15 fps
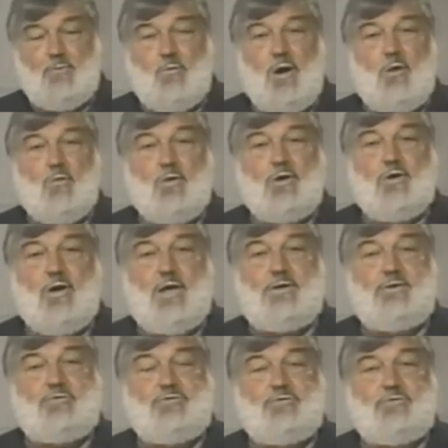and what we're
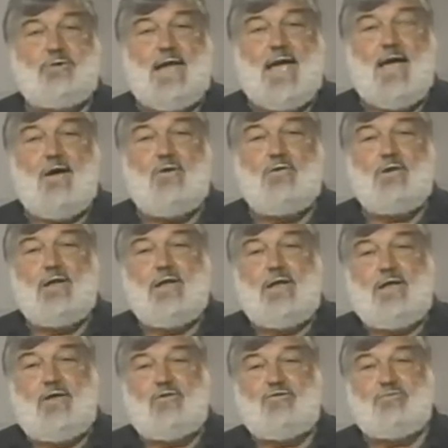going to do now
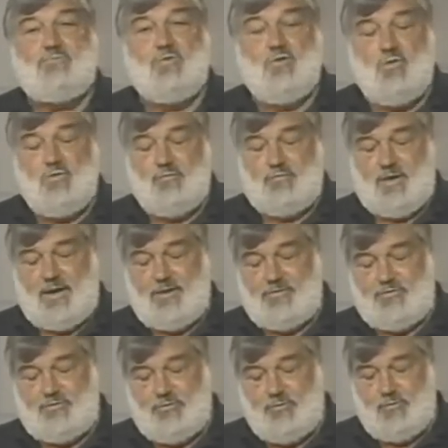is move
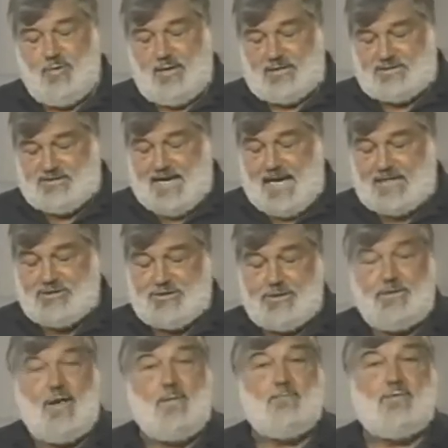into
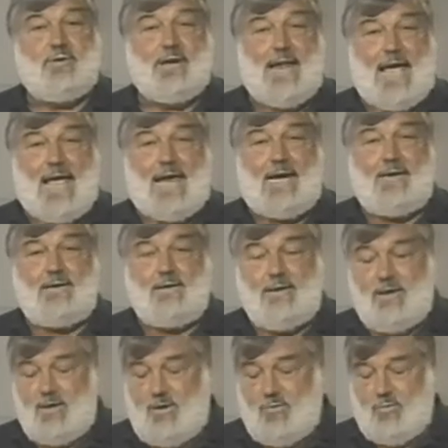section number
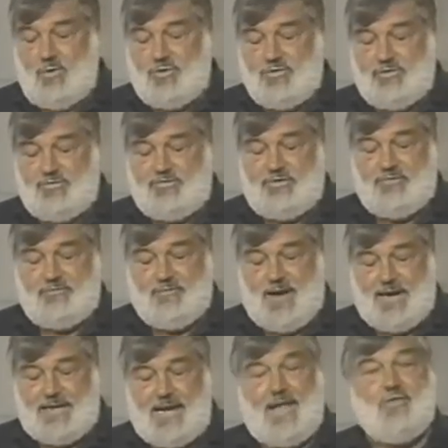9, which is
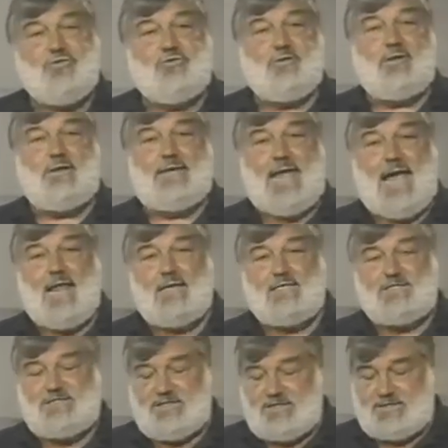the financial
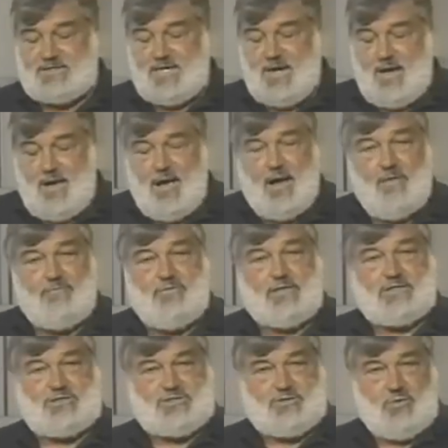analysis
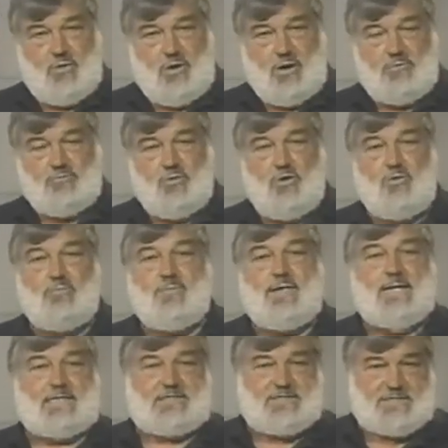of the storeroom